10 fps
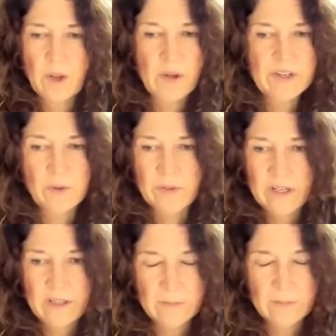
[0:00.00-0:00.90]
Oh, I don't want
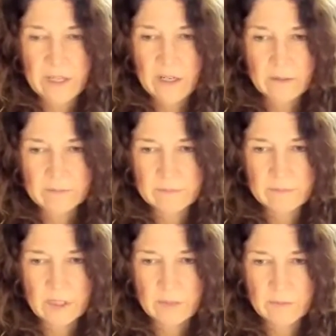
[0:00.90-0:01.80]
to end the meeting.
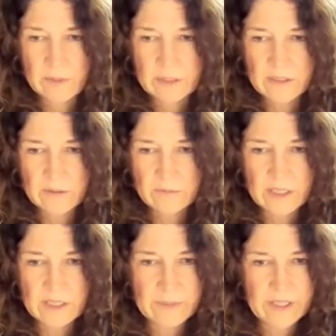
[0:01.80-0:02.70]
Don't, please don't
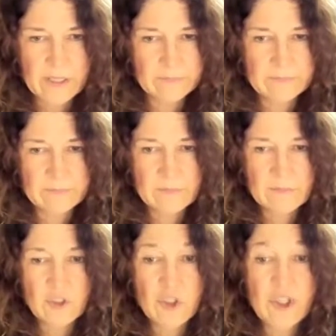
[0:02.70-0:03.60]
end the meeting.
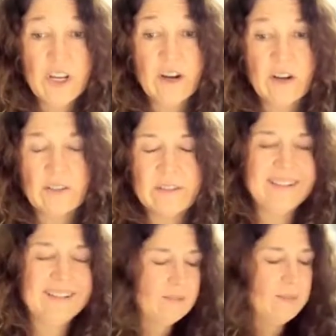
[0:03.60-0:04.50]
Share.
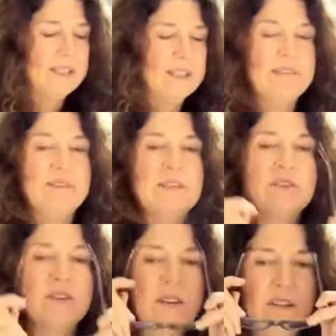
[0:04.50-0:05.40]
See, I'm going to leave
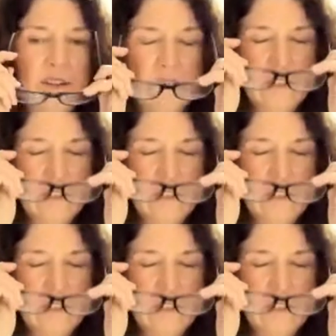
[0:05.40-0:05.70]
these on.